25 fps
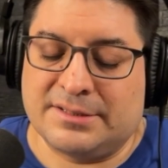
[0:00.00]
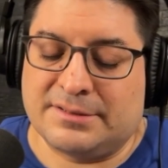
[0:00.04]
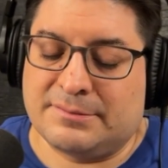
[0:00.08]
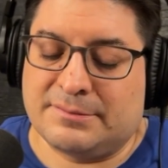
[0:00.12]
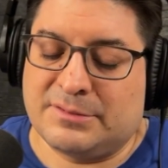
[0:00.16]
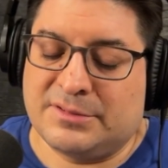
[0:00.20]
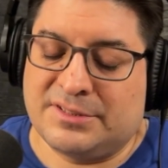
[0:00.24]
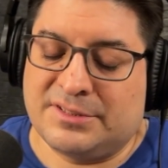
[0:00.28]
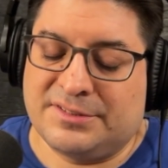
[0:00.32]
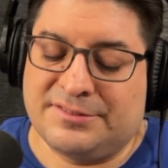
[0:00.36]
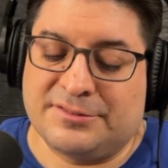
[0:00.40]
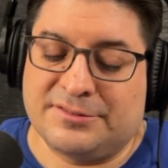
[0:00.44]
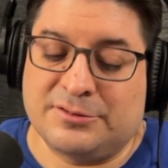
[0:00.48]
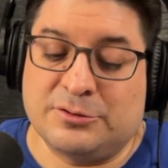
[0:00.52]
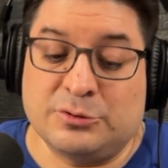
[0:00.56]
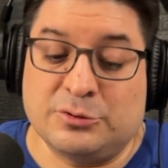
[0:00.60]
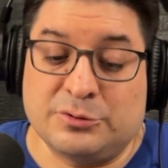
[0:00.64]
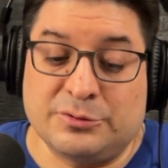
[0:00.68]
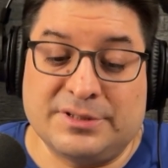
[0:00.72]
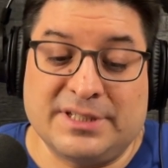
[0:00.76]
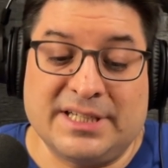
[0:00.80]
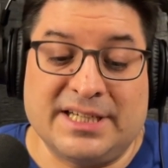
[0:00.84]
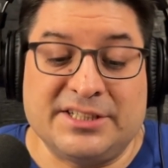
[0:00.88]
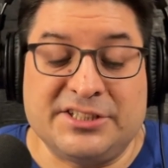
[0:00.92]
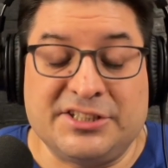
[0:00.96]
school
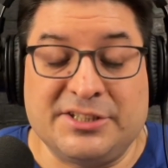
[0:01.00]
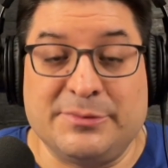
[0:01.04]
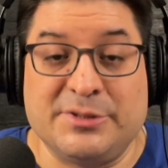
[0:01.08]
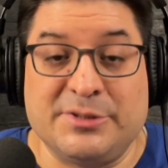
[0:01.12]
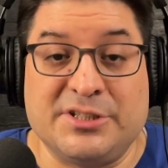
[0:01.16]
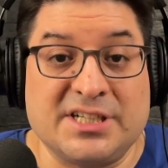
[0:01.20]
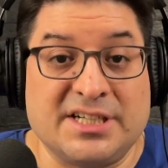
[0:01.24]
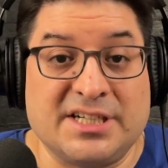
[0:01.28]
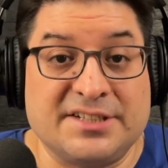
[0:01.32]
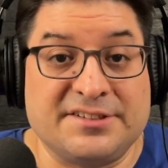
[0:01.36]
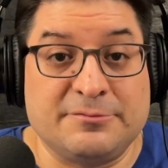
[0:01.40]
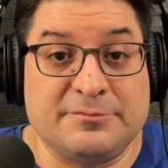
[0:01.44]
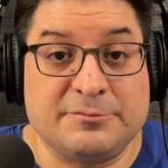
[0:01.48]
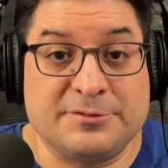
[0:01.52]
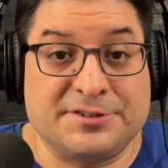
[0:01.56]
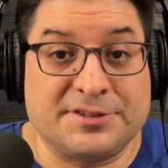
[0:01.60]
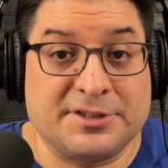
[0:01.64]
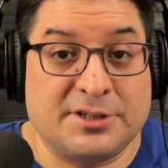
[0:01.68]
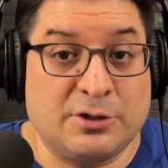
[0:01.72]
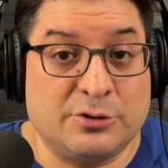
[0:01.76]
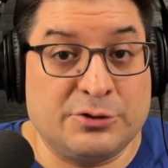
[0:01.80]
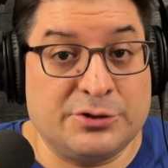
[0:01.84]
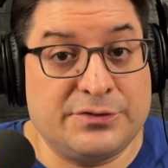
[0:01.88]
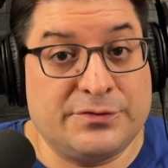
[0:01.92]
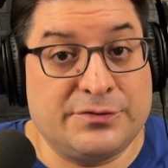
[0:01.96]
that Jimmy Johnson was the
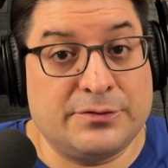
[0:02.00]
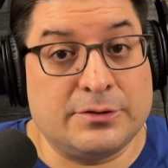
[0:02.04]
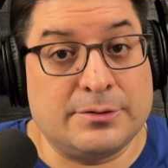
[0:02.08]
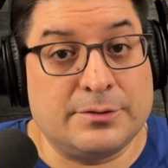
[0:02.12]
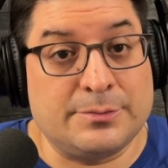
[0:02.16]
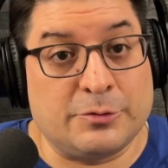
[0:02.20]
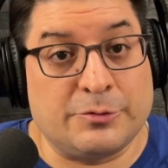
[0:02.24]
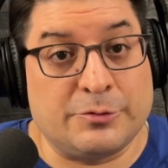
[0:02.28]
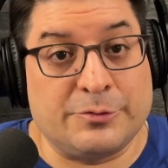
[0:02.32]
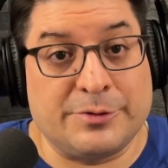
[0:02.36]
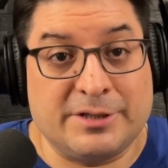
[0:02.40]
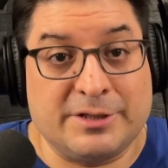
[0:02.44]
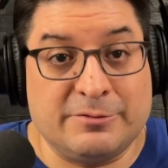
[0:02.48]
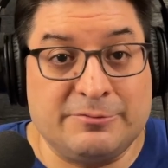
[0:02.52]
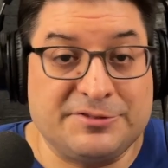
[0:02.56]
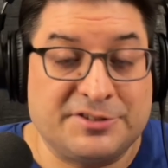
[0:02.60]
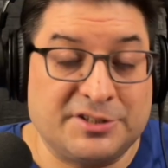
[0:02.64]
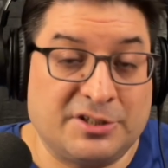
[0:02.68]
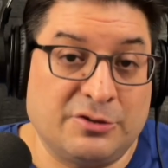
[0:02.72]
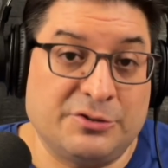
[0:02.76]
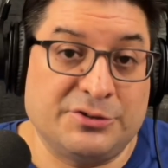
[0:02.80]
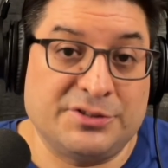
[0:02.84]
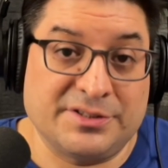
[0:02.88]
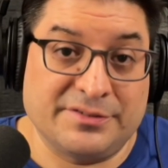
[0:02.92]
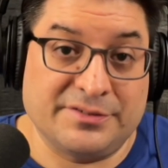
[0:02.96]
coach for, but when he was the
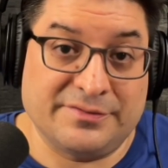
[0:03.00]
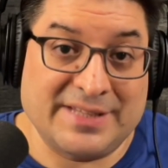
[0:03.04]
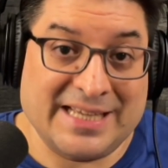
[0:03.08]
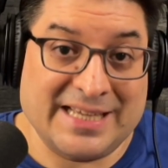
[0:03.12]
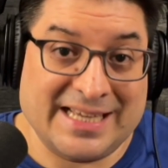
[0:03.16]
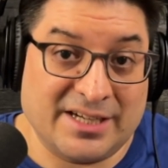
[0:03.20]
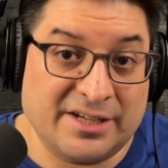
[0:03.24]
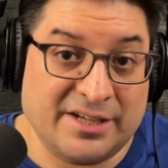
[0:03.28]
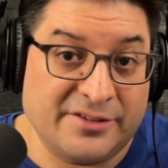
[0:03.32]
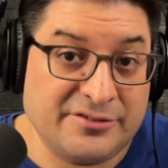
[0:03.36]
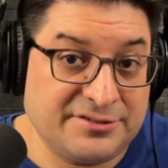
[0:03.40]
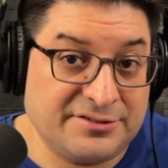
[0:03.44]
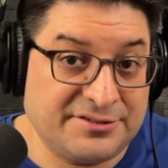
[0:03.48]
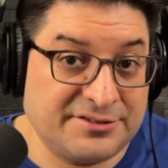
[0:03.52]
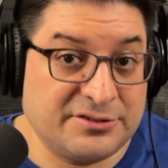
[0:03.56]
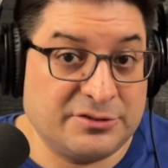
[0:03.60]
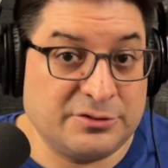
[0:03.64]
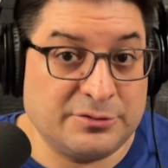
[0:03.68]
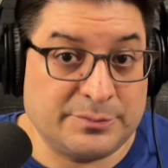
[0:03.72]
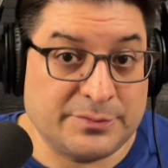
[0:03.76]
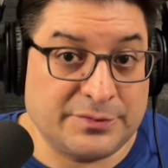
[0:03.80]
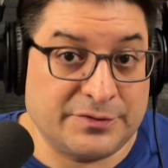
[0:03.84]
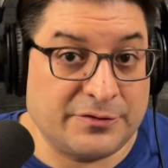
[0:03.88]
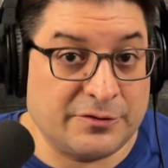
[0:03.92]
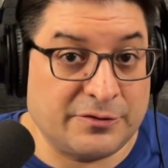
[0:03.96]
coach of that other school
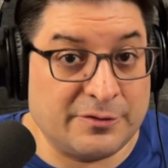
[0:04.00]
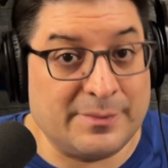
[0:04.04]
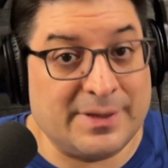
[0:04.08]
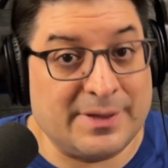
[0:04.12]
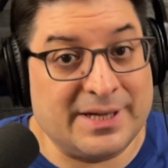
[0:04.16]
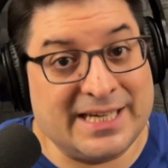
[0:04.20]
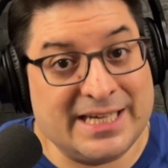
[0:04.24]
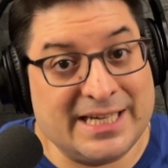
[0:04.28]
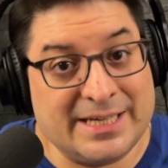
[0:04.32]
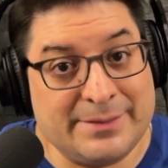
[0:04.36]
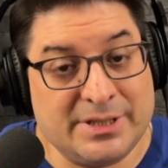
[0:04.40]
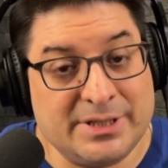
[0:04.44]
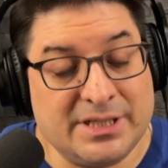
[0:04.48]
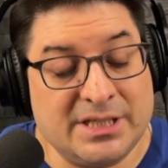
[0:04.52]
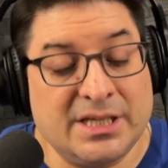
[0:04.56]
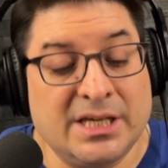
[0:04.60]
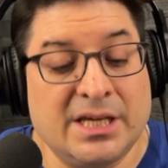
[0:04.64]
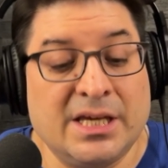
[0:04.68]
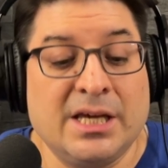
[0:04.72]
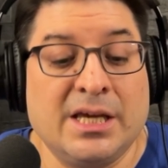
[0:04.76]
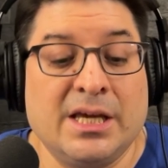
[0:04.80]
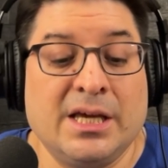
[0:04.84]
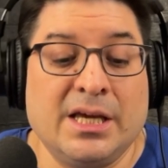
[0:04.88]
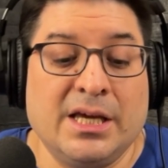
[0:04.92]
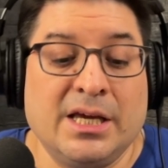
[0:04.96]
before Miami,
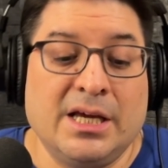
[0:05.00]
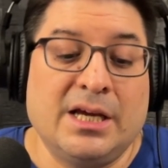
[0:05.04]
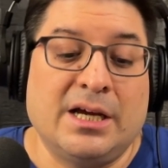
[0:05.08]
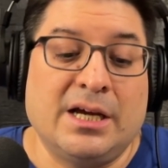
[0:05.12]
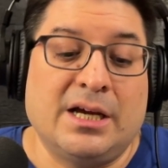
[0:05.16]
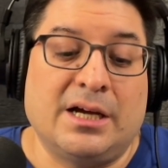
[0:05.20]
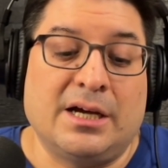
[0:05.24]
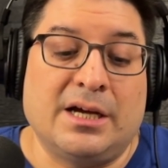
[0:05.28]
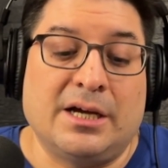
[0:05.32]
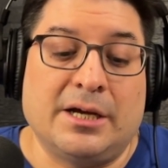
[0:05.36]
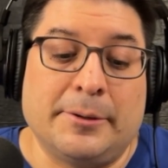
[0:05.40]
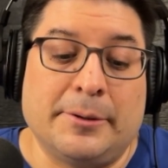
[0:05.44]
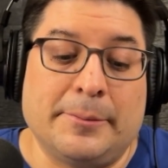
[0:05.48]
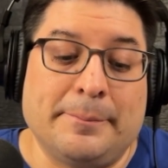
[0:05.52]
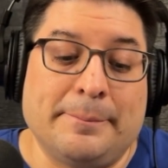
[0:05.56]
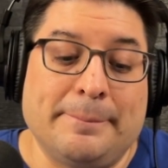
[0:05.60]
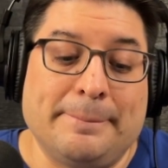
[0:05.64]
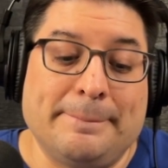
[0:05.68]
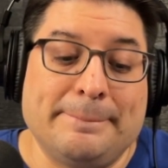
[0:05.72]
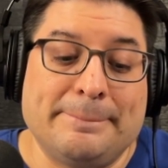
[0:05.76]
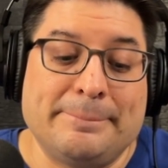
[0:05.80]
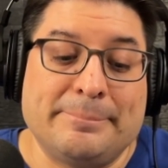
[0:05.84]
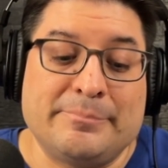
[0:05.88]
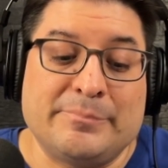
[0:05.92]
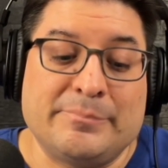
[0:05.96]

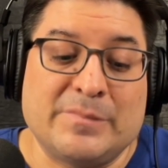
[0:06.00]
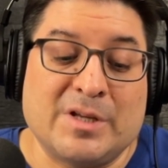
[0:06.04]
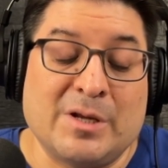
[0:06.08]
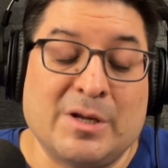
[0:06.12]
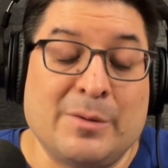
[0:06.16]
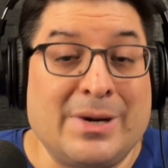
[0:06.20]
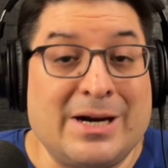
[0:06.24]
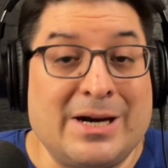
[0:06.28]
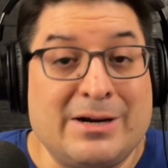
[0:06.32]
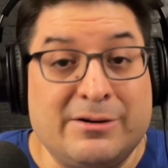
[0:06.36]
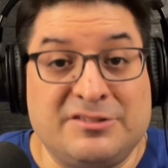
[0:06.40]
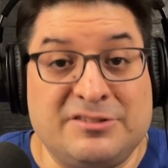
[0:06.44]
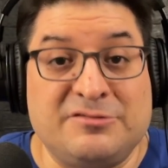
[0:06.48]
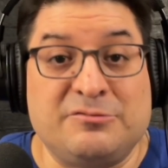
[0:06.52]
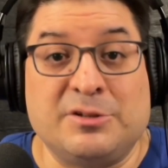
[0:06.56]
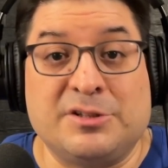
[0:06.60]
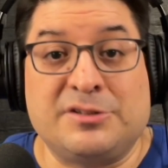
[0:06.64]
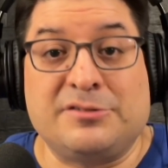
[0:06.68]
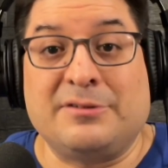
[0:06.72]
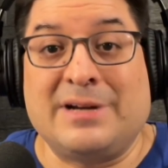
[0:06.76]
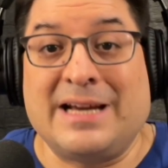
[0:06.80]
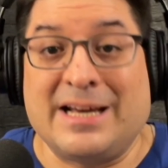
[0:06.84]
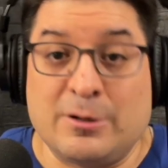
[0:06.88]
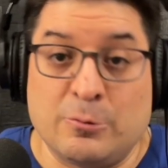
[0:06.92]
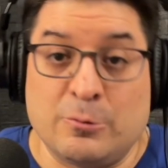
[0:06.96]
Barry
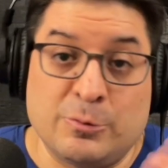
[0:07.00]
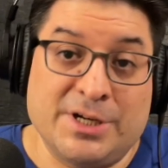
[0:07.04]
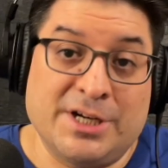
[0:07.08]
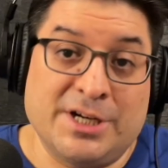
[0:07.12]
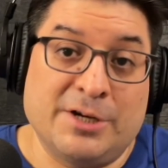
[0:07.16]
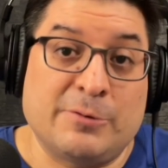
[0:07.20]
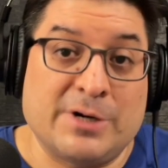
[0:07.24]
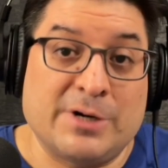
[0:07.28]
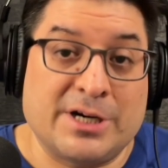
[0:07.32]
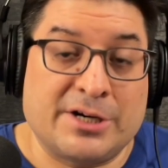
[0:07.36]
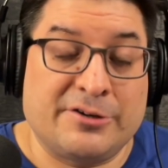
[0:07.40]
Switzer had a winning record